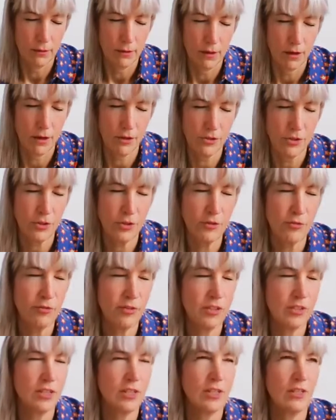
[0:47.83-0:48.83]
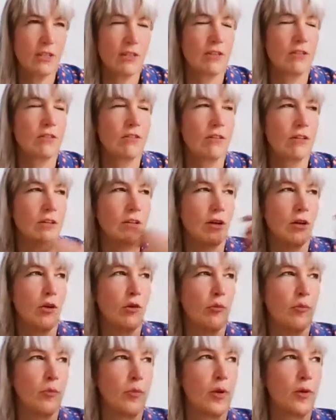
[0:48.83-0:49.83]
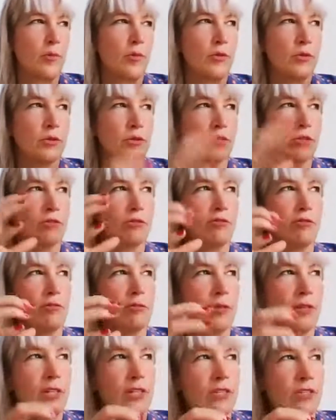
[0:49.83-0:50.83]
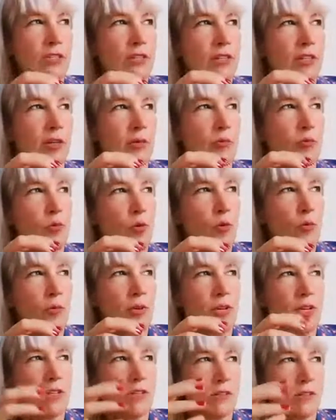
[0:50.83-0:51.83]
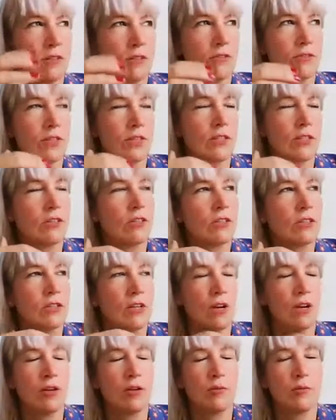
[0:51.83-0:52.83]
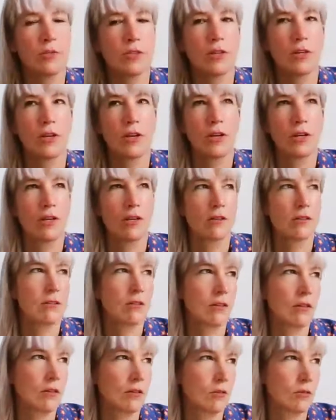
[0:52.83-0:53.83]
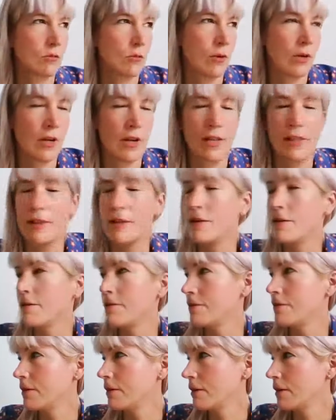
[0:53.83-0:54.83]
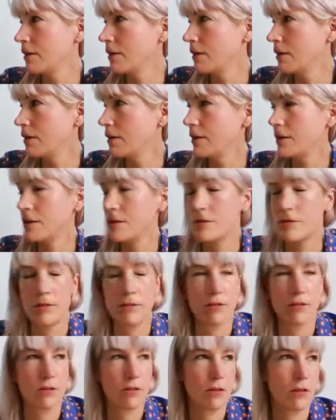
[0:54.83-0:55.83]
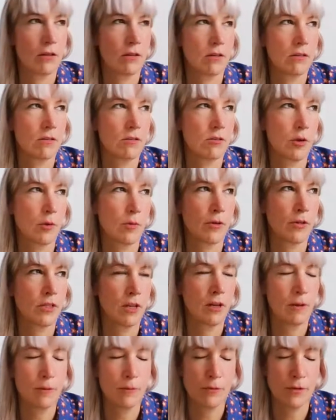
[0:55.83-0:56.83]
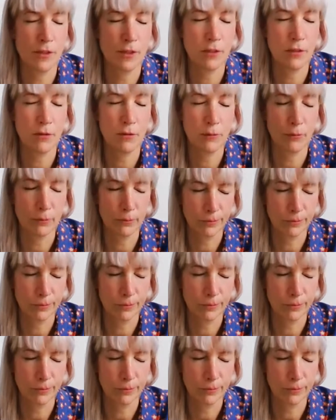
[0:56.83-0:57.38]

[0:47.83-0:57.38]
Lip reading: Also, it feels like these like kind of bubbles of pleasure, like moments of like good times. Like I guess like 'cause where I live, it's summertime still.